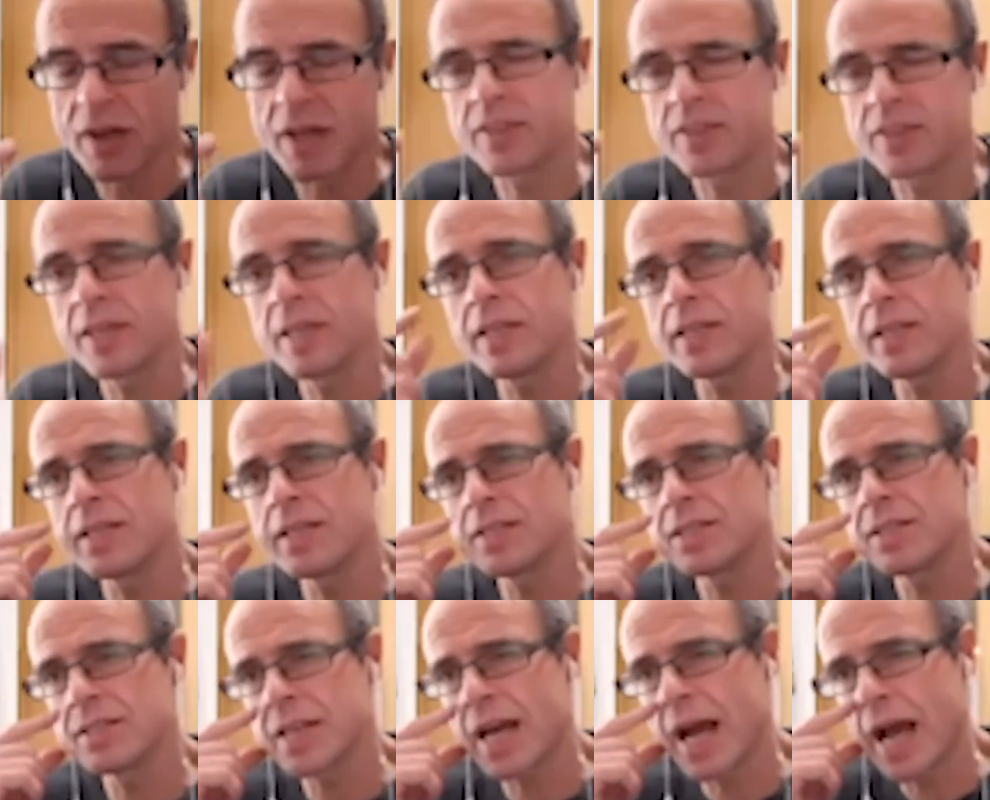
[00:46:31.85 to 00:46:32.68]
I think
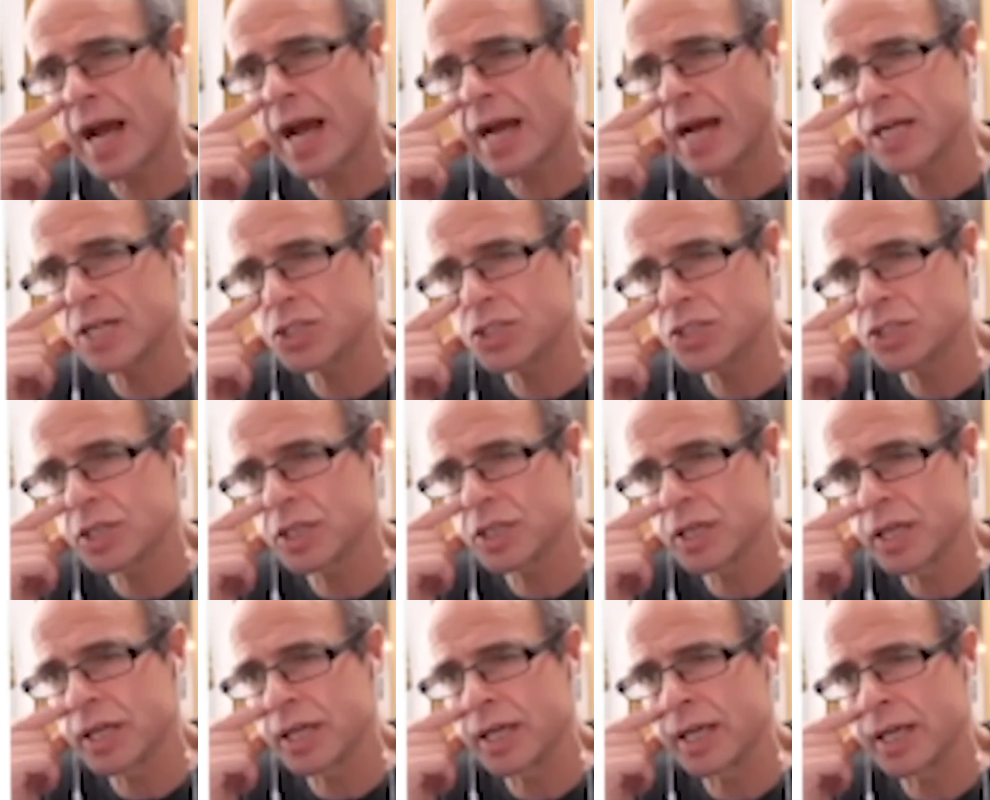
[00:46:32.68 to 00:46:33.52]
this is
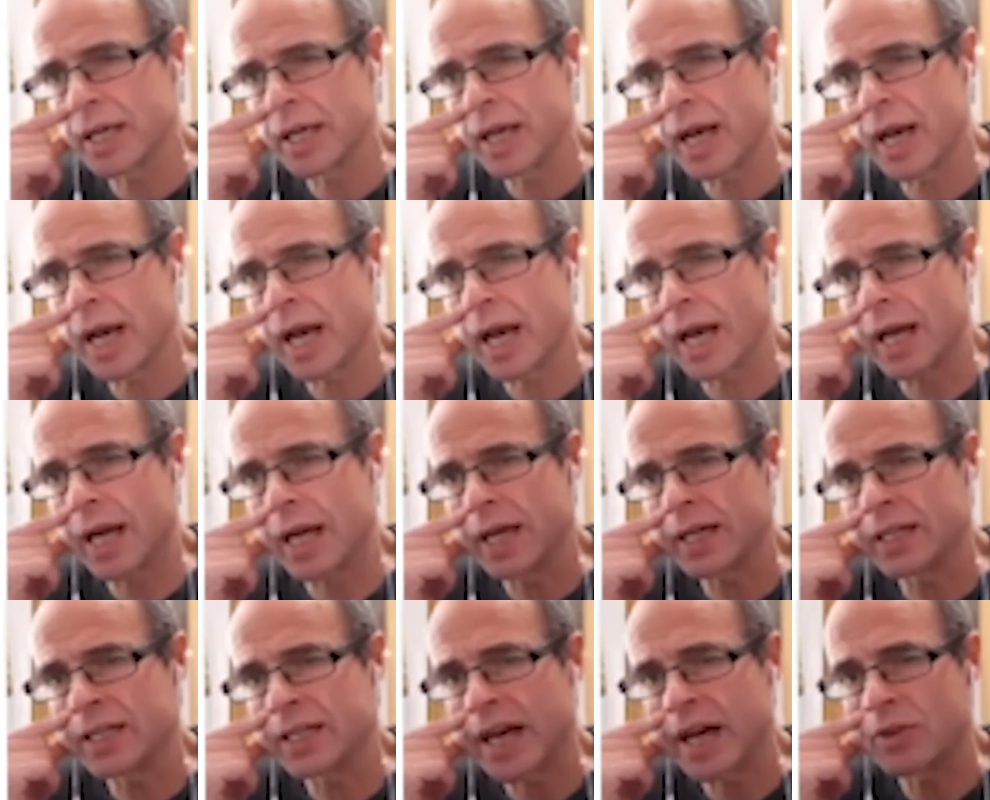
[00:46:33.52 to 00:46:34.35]
actually
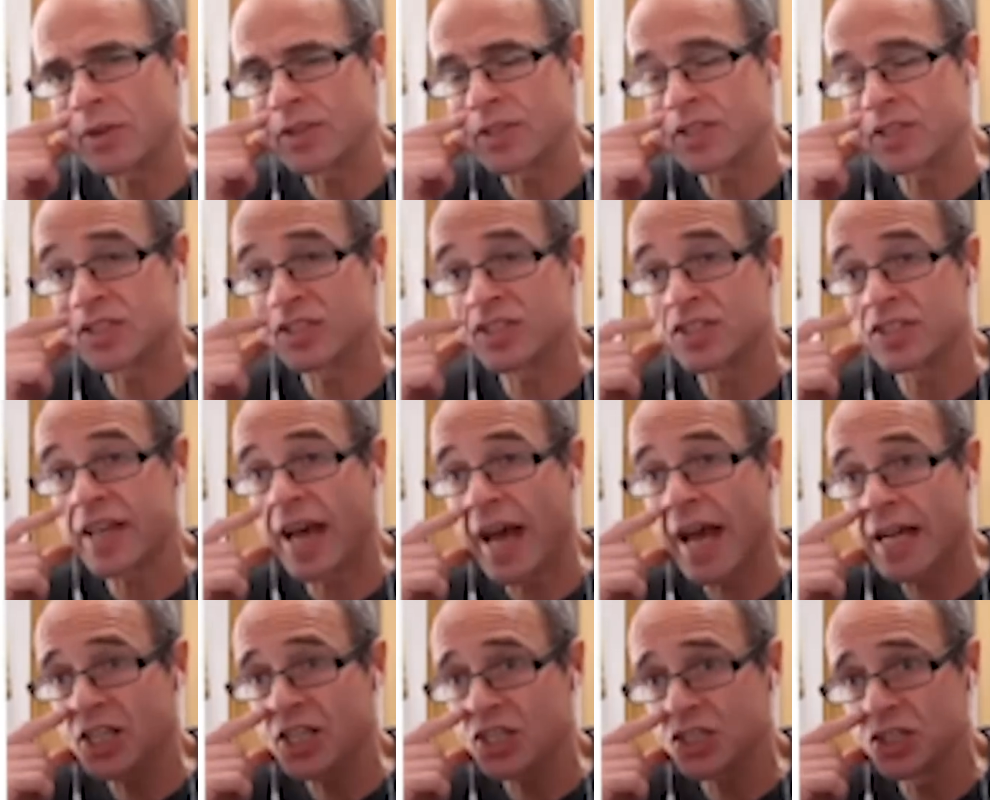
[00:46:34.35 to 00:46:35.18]
a an, this is an
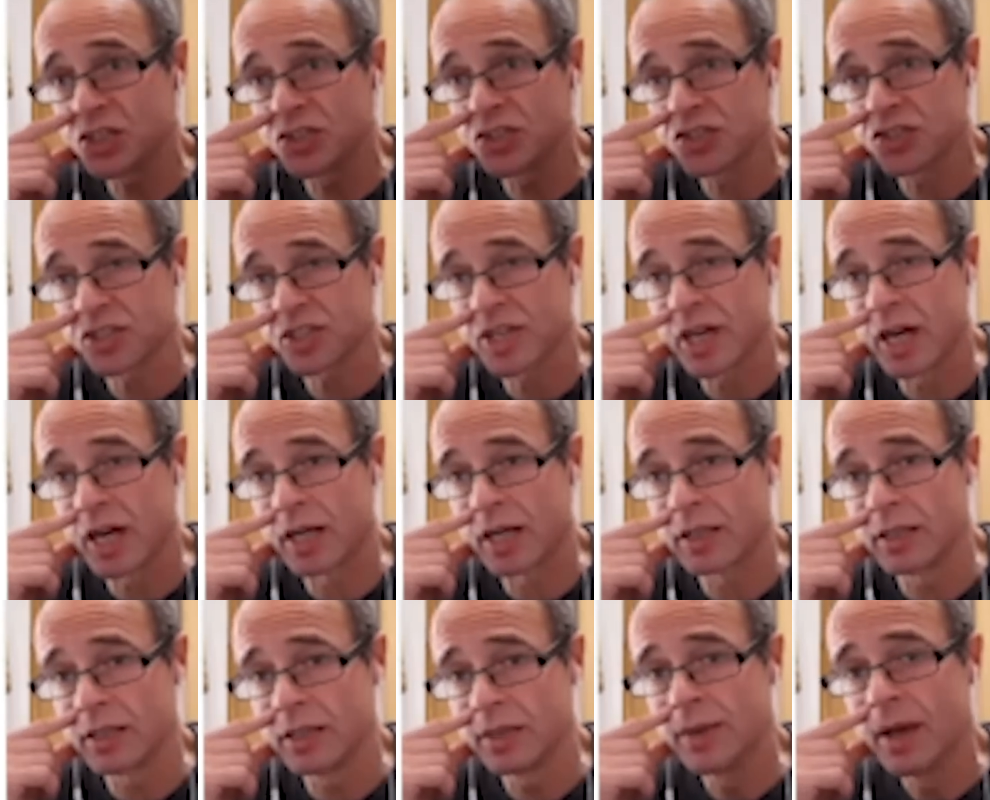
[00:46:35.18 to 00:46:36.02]
ancient
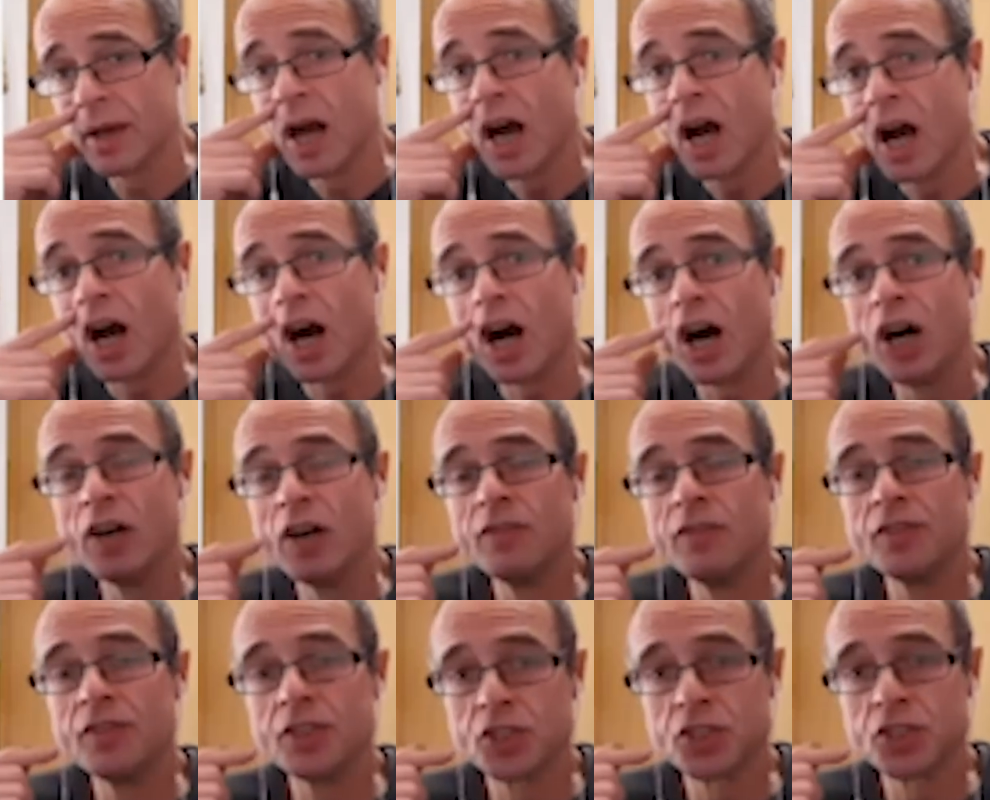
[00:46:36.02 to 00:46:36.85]
skull
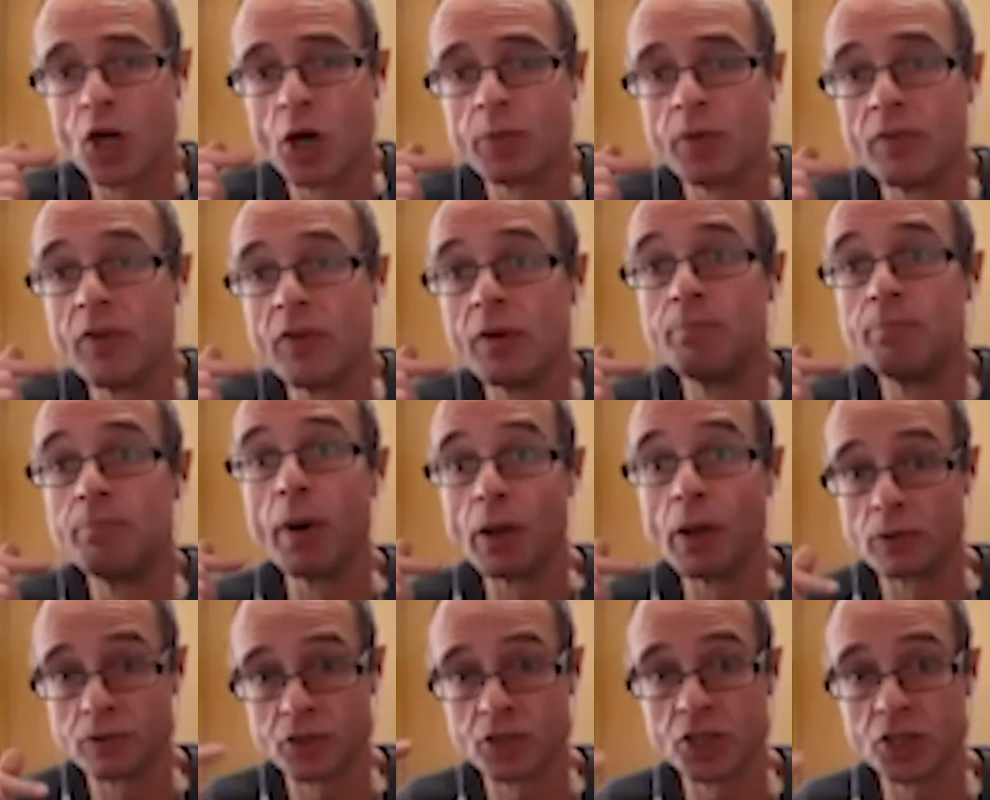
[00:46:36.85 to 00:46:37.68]
over the top of a
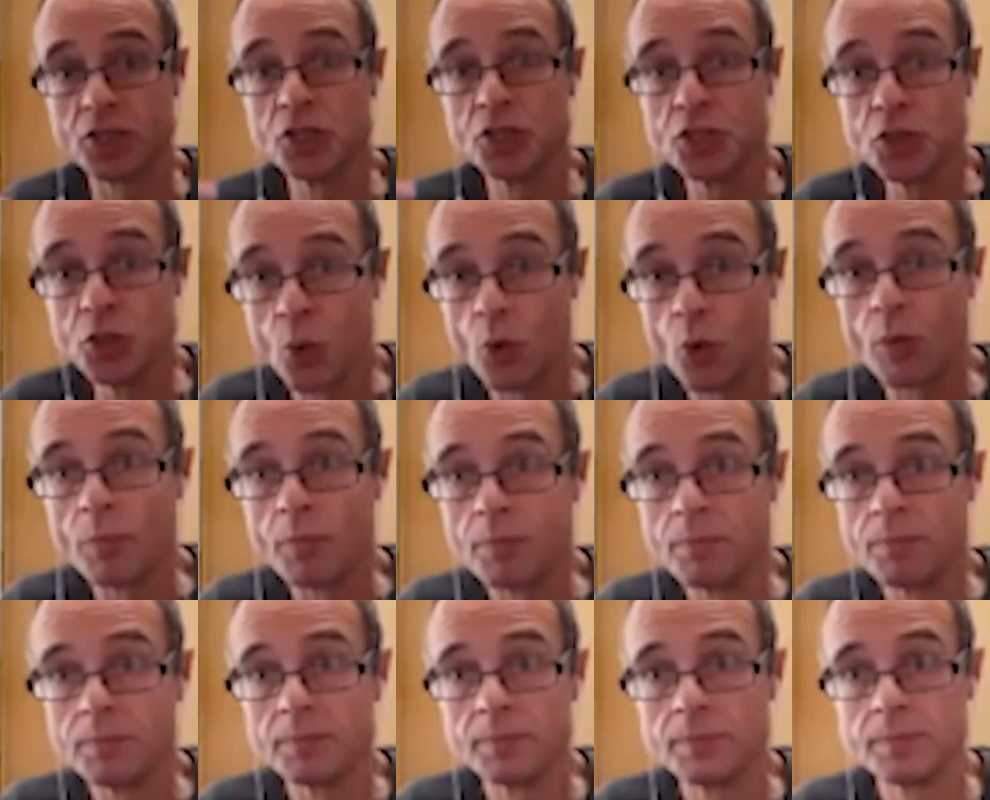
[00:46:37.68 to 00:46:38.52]
Bolton
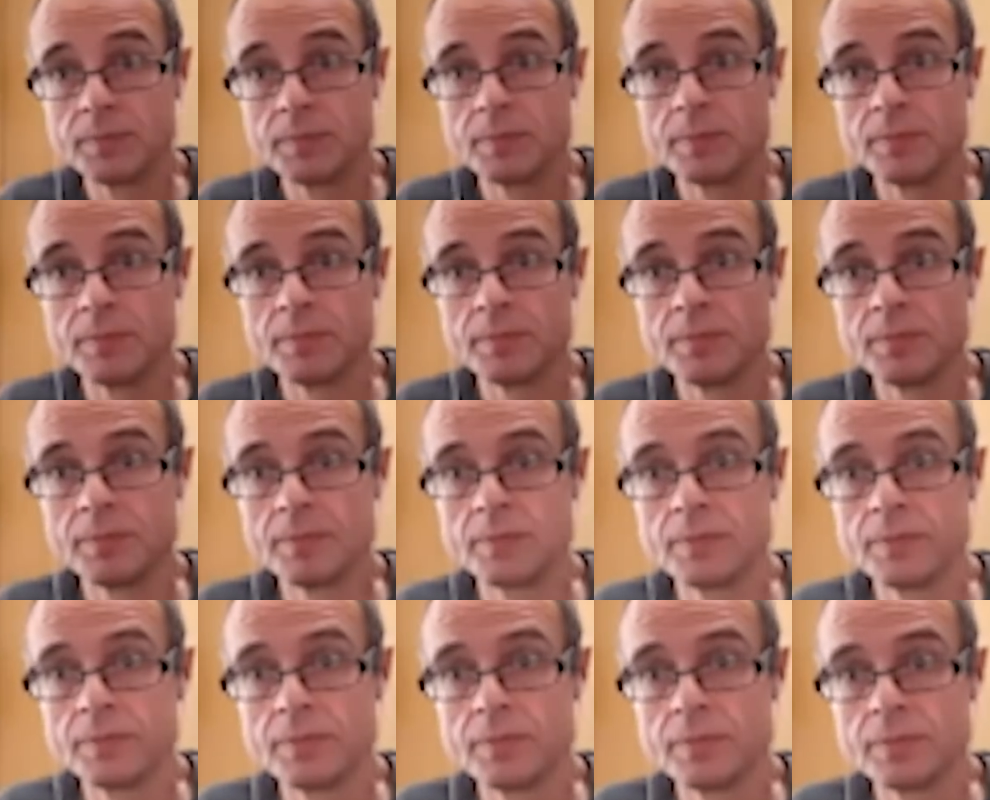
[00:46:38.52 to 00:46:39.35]
norm.
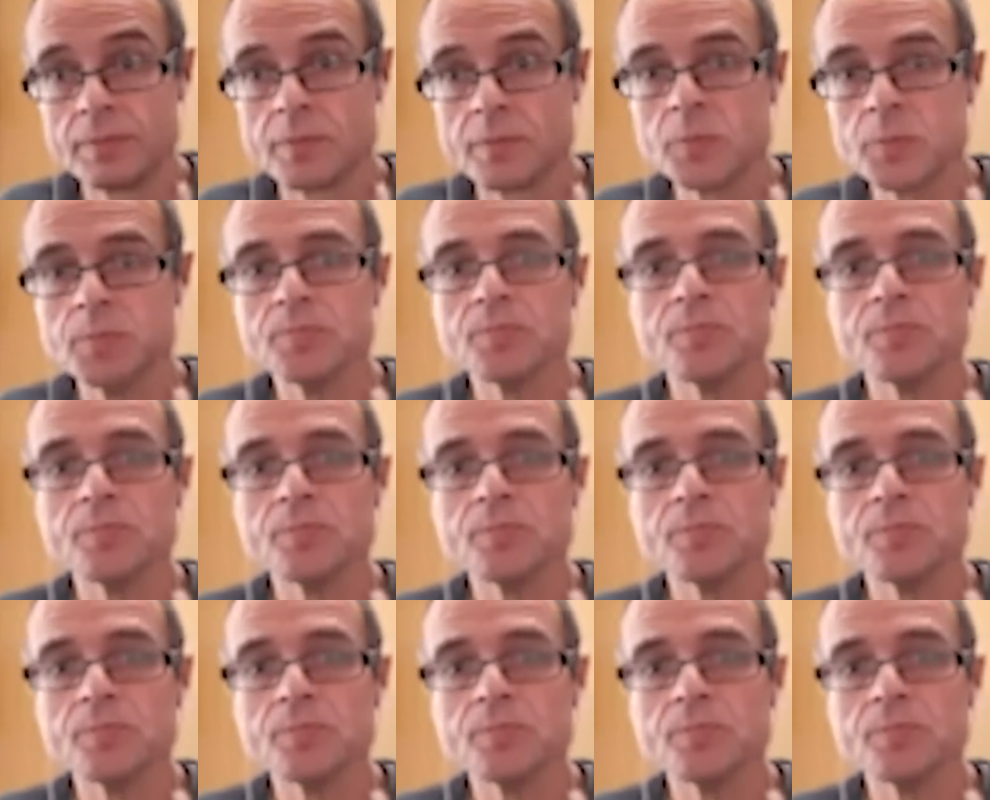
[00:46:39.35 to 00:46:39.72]
Mm-hmm.